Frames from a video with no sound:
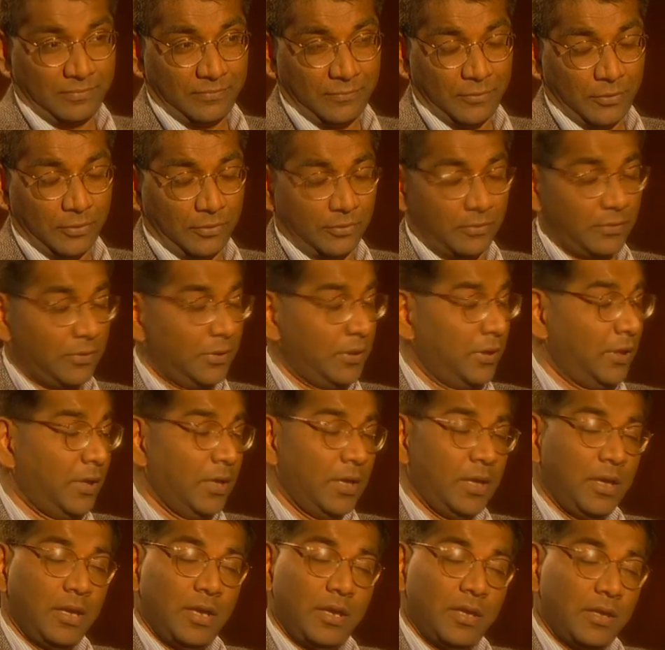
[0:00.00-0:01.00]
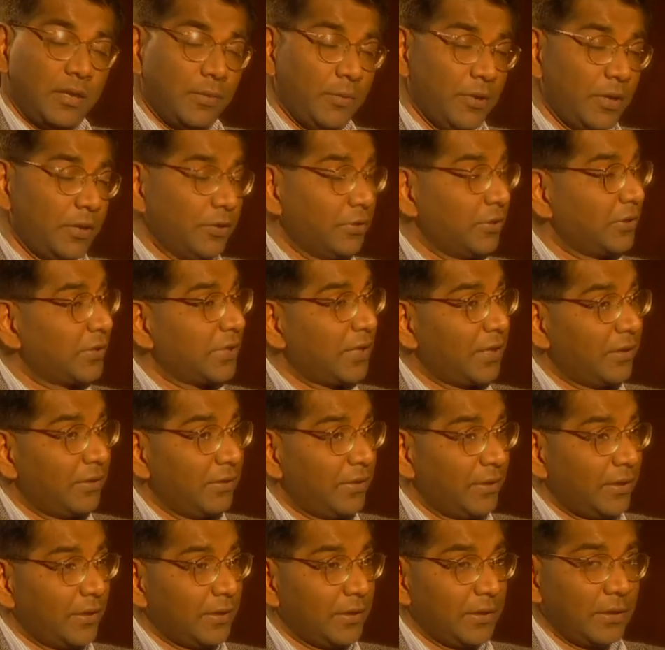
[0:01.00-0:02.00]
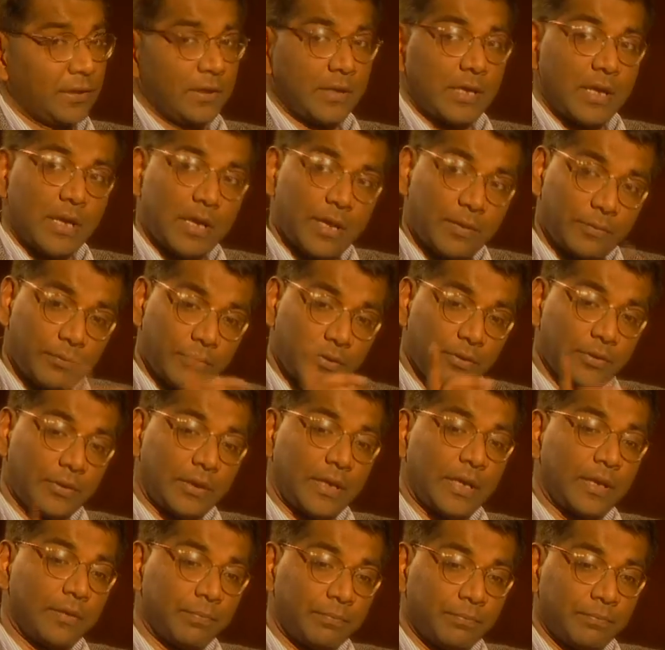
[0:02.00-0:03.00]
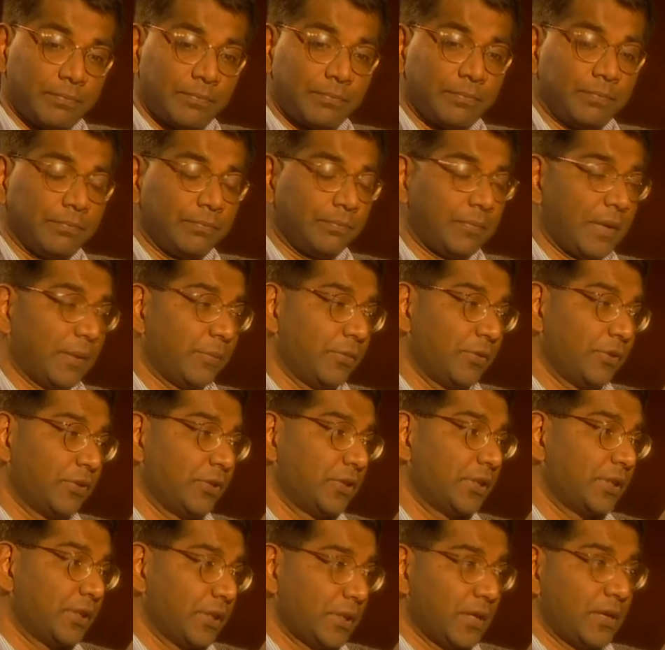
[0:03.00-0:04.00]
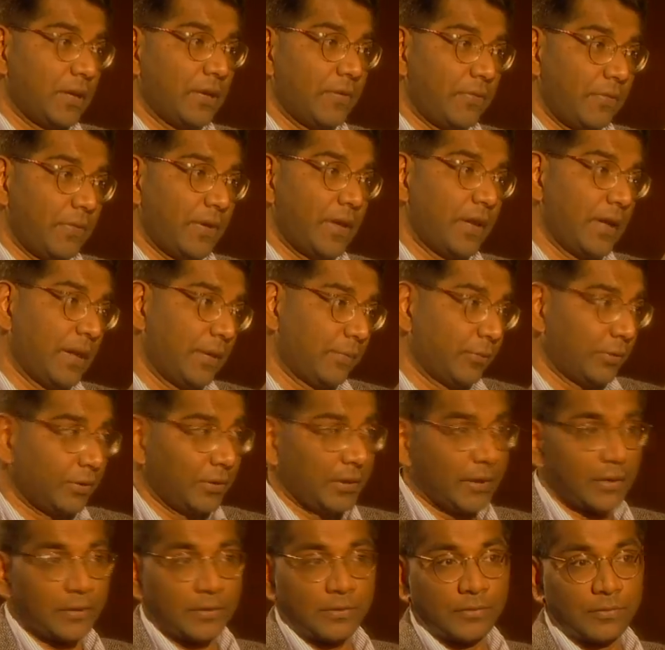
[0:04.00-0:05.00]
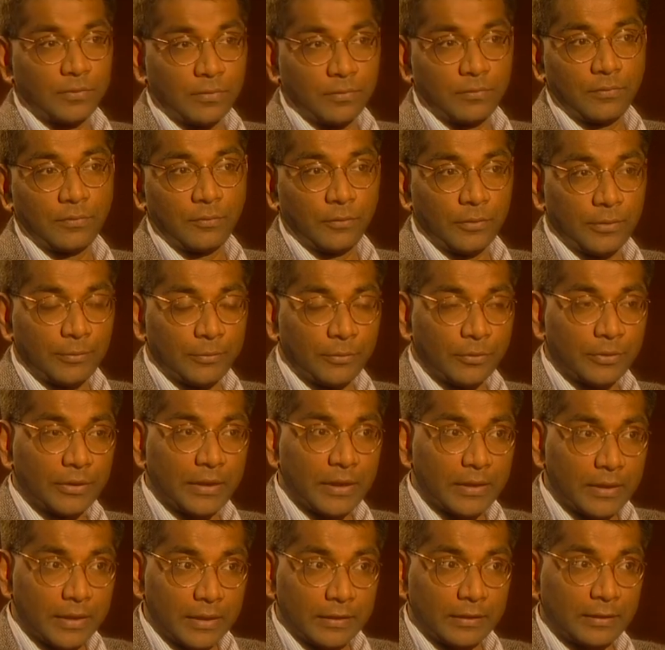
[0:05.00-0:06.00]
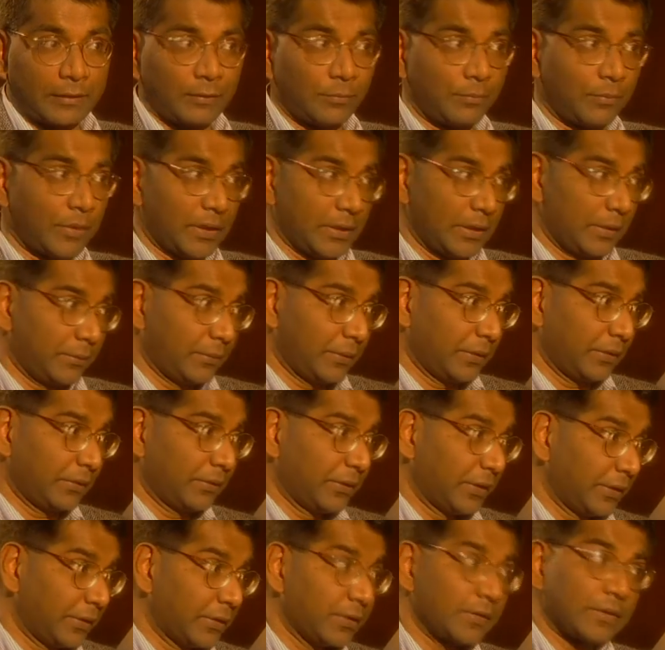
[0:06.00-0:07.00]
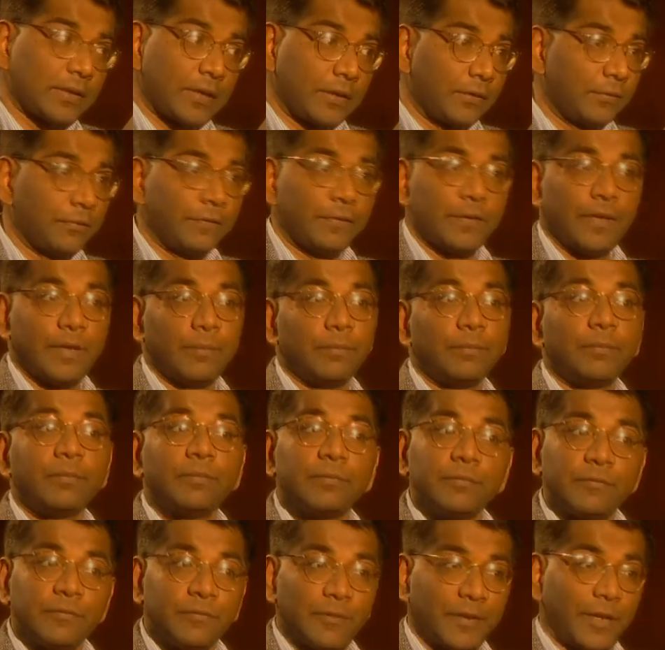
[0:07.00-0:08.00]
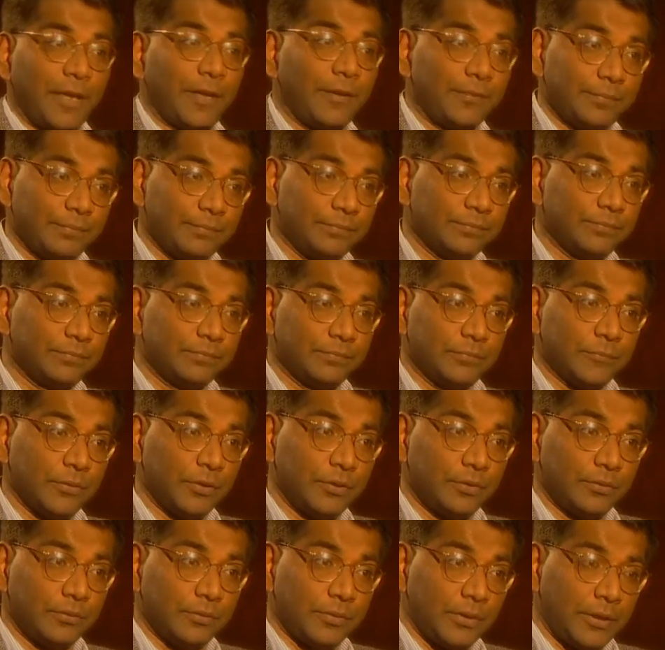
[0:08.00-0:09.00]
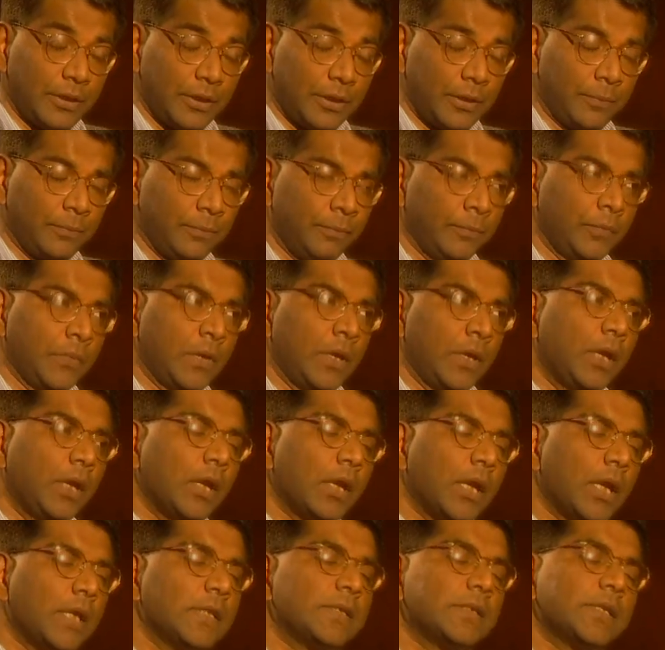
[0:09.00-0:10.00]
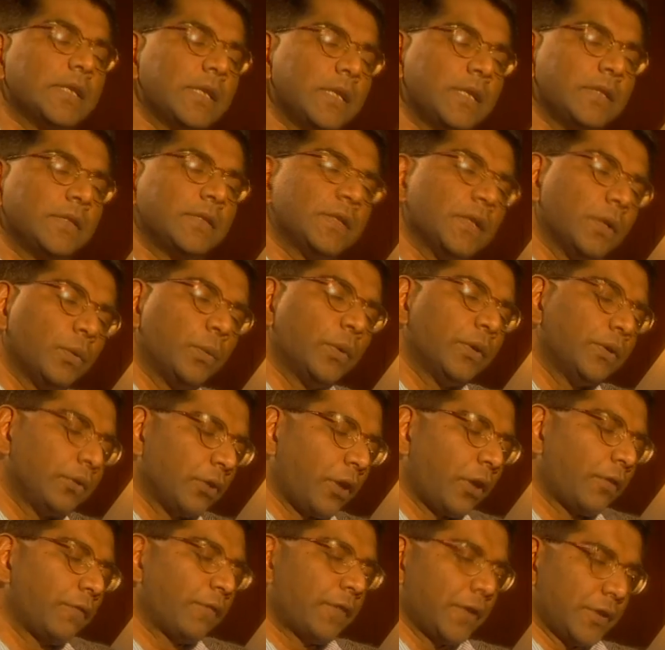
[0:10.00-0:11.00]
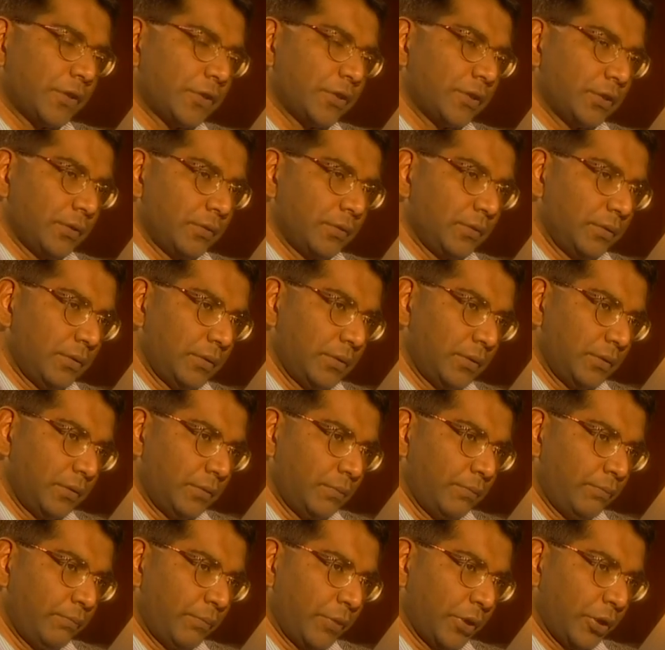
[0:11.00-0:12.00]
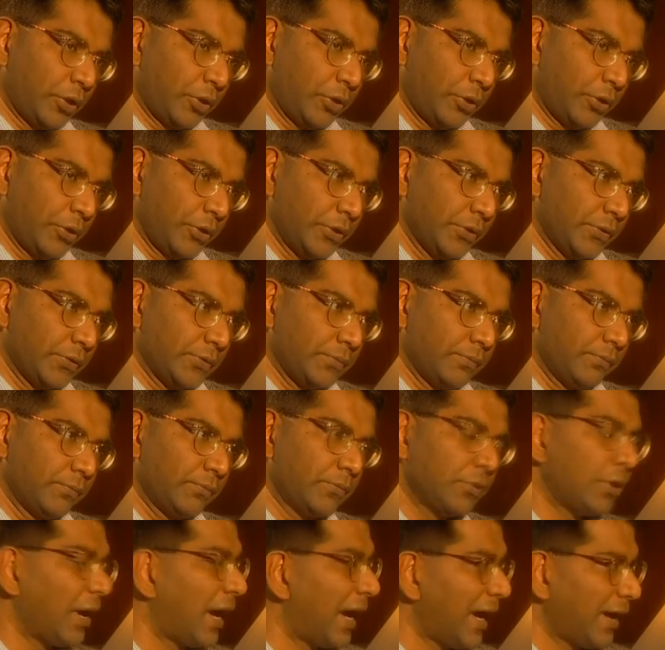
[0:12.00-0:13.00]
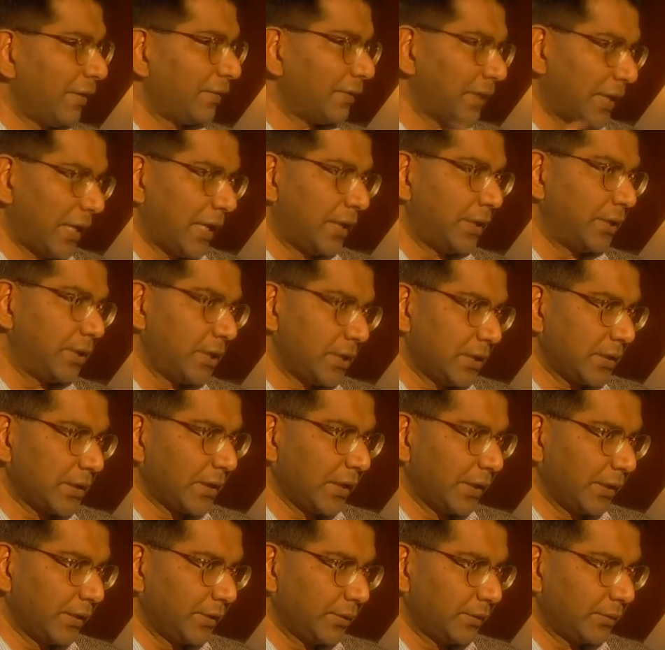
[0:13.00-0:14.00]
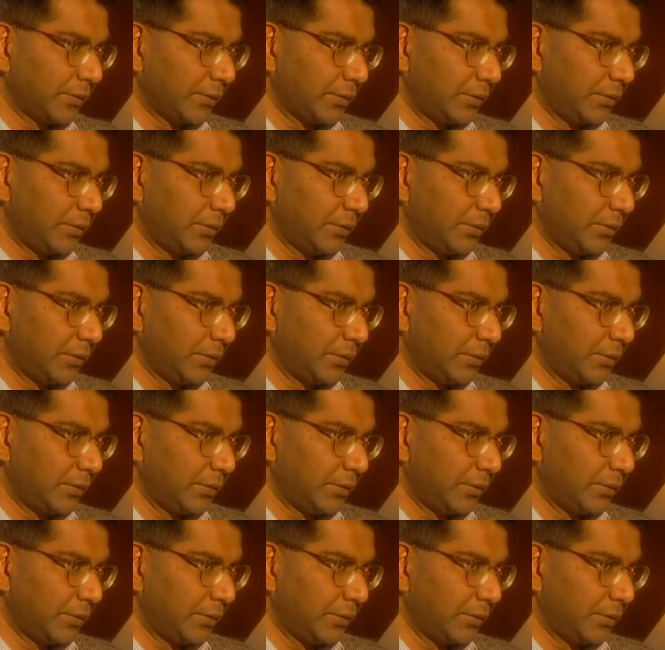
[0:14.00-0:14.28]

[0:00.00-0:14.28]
You know, the minute you start thinking, yeah, I'm going to get published here, there, I'm going to get this sort of review, I'm going to get that kind of money, I'm going to get this kind of fame, forget it. You know, it's easier with nonfiction because you have the end in sight.